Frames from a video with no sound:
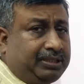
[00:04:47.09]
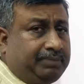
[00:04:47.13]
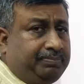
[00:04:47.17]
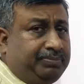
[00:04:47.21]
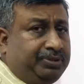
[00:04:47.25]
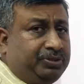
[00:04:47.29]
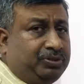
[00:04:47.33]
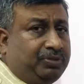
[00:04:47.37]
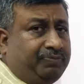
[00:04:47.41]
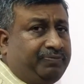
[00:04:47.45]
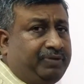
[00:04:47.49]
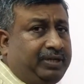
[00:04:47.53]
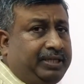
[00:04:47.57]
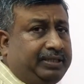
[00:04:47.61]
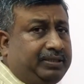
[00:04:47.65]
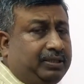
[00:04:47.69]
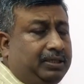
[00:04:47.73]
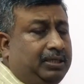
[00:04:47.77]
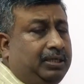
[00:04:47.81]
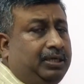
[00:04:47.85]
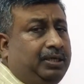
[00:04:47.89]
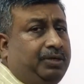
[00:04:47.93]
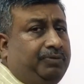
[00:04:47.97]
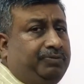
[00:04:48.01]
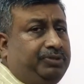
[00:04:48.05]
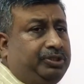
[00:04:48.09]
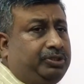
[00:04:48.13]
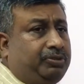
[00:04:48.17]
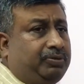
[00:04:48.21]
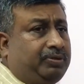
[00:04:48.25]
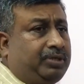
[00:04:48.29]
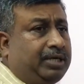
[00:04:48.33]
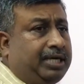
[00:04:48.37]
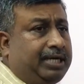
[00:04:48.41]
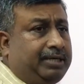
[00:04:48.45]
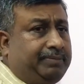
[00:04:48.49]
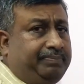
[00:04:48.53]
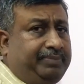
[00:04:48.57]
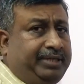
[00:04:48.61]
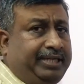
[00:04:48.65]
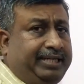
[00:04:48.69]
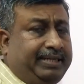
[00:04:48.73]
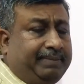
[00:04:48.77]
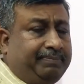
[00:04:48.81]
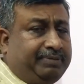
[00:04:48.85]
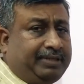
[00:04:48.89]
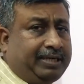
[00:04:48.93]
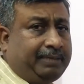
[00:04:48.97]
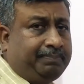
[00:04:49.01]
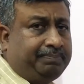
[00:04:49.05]
mesophilic, which require
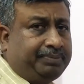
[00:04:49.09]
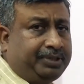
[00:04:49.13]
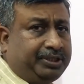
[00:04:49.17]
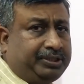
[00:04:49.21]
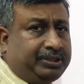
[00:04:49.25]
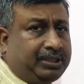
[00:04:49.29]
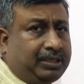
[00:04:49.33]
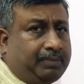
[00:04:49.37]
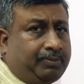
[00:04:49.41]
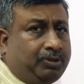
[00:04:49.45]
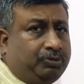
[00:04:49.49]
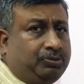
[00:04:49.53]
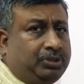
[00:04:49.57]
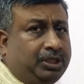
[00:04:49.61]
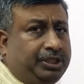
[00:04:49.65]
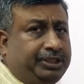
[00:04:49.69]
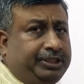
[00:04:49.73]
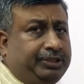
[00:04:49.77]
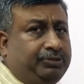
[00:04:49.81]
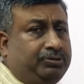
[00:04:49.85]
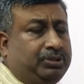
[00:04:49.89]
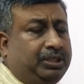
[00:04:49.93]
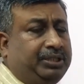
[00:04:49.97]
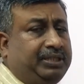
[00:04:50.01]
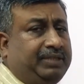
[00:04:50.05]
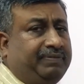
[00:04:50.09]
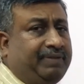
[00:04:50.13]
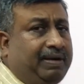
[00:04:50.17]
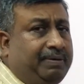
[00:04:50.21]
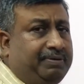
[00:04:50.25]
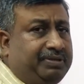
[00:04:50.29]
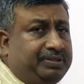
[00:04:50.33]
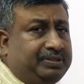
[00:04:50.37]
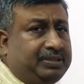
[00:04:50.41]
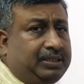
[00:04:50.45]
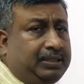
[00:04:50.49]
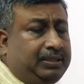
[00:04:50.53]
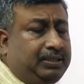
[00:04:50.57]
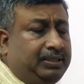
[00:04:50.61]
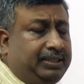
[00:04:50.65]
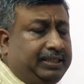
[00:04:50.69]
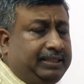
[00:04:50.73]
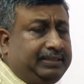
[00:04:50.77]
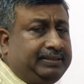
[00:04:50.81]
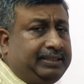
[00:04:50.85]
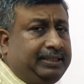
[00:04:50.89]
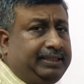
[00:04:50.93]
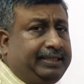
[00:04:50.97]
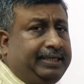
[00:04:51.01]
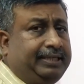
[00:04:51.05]
medium temperature about 30 to 35 degree
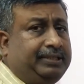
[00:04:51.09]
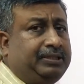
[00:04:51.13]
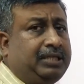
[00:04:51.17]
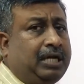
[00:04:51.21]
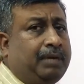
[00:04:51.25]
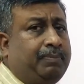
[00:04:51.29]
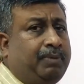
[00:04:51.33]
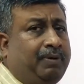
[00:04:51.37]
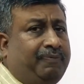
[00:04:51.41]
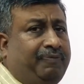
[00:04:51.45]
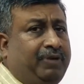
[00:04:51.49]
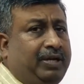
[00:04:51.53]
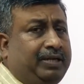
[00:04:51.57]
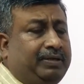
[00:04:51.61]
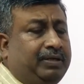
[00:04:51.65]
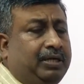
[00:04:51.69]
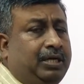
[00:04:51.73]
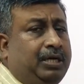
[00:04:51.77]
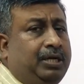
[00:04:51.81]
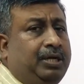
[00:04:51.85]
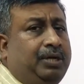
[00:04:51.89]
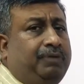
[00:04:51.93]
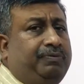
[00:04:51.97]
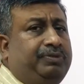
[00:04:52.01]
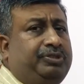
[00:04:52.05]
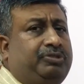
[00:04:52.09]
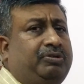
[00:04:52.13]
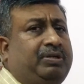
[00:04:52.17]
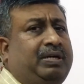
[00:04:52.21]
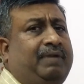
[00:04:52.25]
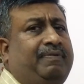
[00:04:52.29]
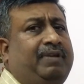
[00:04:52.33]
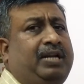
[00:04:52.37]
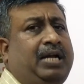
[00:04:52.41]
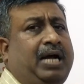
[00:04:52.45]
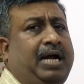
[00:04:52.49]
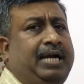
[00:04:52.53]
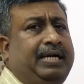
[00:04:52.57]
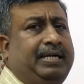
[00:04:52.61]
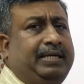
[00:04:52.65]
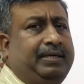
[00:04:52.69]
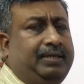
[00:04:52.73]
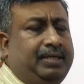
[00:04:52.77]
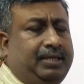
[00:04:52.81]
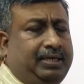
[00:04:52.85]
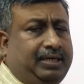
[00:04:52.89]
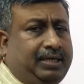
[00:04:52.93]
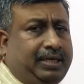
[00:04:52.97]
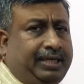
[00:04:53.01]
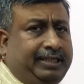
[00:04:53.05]
centigrade, thermophilic, which require very high,
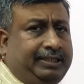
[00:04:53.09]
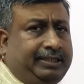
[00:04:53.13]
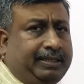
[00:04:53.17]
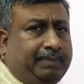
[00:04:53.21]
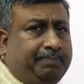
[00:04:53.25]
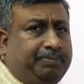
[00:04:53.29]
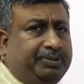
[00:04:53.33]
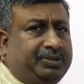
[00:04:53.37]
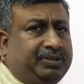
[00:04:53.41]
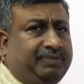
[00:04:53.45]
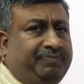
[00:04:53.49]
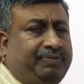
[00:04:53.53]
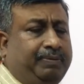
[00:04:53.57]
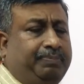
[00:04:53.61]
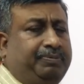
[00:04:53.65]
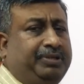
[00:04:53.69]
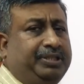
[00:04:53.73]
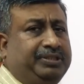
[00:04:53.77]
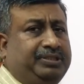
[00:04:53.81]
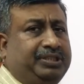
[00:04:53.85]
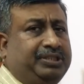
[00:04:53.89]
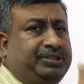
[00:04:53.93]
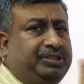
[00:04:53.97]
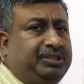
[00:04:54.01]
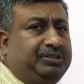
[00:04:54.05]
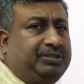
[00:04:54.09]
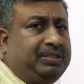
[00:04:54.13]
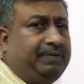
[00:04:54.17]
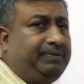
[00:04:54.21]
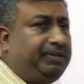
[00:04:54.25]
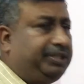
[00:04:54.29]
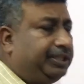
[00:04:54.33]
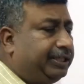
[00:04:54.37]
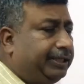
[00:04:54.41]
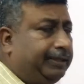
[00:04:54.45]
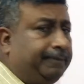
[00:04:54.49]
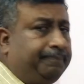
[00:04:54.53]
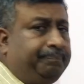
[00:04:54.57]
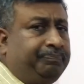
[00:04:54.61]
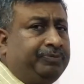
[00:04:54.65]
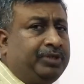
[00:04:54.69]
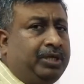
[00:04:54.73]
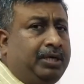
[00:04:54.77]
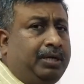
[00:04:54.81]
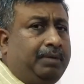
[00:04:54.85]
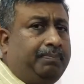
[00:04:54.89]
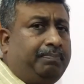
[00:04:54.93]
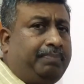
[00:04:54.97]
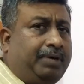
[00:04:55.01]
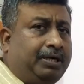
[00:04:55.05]
uh, high temperature 50, 60, 70.
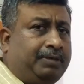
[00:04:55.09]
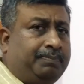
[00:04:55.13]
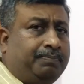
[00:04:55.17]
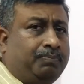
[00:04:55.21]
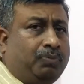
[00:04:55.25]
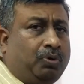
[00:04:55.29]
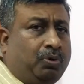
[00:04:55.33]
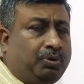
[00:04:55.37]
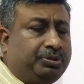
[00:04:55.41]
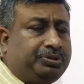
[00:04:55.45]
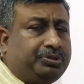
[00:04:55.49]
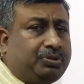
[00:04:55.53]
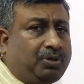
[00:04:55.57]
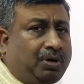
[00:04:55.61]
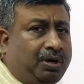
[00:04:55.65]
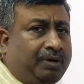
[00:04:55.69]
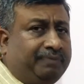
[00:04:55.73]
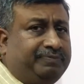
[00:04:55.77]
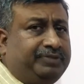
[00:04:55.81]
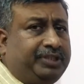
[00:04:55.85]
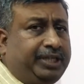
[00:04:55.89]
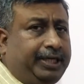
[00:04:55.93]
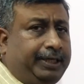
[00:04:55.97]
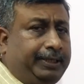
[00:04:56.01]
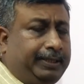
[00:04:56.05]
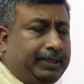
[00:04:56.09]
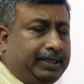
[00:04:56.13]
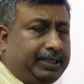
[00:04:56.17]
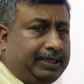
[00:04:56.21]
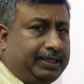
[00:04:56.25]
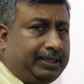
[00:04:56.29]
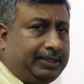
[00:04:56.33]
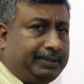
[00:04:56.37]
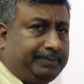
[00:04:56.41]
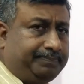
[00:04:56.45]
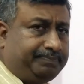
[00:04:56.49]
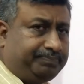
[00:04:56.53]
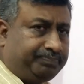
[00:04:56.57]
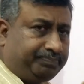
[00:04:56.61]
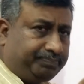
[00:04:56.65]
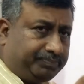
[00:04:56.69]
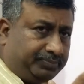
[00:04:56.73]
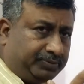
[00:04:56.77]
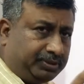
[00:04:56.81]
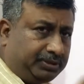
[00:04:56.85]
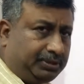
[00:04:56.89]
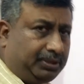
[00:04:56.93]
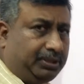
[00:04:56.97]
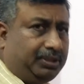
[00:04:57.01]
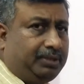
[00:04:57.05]
But most of the uh,
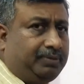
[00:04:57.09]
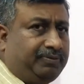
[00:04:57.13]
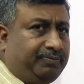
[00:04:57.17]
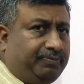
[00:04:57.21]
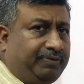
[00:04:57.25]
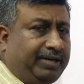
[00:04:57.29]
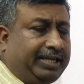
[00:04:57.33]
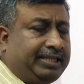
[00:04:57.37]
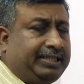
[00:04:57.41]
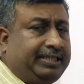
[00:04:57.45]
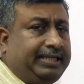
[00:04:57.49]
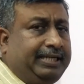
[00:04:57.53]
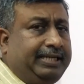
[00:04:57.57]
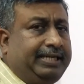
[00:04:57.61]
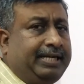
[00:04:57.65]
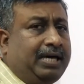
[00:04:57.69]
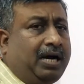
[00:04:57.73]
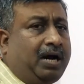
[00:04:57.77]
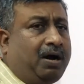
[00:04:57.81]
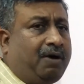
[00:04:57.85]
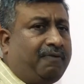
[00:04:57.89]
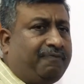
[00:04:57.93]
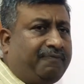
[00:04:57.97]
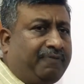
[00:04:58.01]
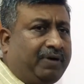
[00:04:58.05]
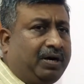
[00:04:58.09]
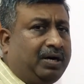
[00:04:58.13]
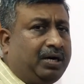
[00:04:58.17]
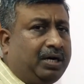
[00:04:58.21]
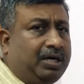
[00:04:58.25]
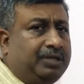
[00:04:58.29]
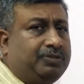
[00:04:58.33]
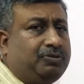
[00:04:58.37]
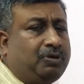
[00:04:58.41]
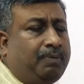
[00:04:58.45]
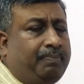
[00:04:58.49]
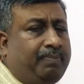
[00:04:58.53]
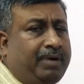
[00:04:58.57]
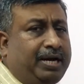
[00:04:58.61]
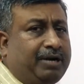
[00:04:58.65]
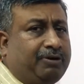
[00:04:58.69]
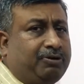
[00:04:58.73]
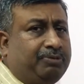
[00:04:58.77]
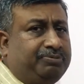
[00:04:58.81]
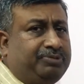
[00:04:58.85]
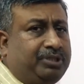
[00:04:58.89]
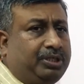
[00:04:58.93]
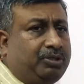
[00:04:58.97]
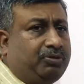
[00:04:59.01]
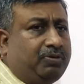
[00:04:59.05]
bacteria, fungus, or
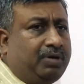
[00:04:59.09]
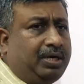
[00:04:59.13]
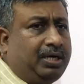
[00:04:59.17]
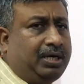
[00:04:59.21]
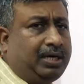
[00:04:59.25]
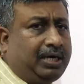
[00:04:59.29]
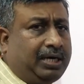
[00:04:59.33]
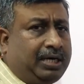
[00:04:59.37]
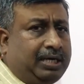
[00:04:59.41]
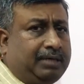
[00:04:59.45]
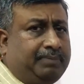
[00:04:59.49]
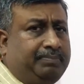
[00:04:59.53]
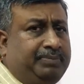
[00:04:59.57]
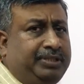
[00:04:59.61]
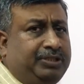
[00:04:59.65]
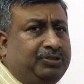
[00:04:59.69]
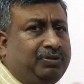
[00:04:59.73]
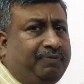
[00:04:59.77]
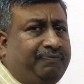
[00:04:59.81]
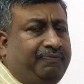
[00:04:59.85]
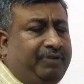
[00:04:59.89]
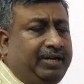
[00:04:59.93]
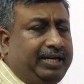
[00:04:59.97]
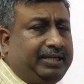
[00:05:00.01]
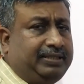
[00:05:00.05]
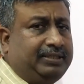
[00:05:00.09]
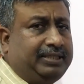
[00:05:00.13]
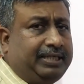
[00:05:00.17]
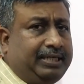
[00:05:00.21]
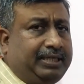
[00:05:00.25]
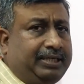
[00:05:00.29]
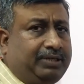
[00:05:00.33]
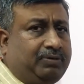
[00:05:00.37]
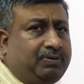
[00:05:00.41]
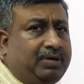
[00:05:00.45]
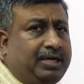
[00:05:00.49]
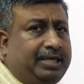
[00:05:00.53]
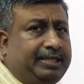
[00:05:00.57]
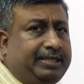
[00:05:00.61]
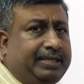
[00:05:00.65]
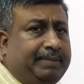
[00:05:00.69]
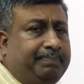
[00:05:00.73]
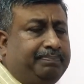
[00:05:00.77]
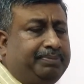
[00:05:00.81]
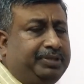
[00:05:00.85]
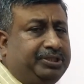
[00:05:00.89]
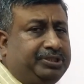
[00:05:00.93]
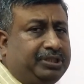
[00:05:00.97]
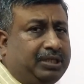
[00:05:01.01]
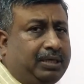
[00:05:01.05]
microbes require, are mesophilic, they require
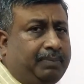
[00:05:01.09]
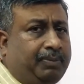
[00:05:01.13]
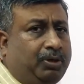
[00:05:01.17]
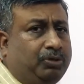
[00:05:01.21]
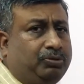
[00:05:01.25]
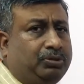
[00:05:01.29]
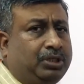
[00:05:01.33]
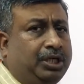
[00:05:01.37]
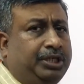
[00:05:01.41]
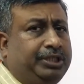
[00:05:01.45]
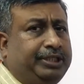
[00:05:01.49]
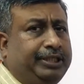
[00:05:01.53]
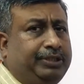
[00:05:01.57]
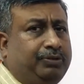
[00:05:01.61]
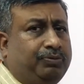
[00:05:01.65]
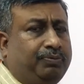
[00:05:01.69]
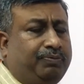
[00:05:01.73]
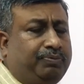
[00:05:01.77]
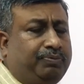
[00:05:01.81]
temperature about thirty to